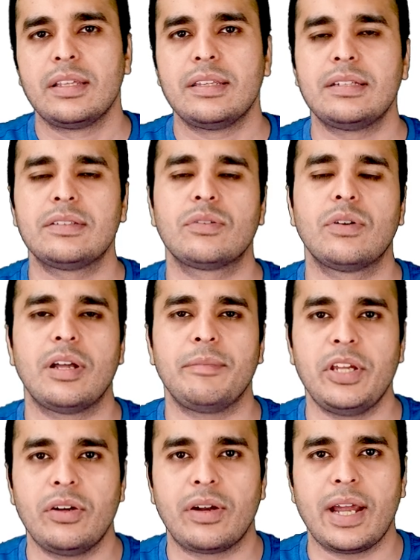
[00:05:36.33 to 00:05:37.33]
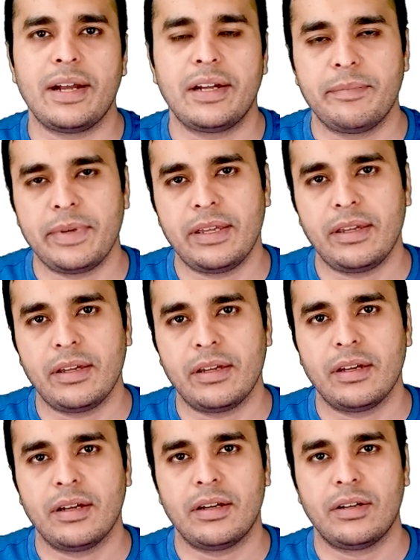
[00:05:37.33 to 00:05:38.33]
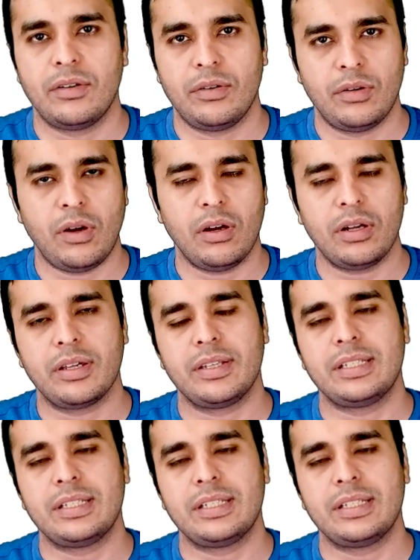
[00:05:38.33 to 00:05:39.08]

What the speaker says: This is going to be your NTP log.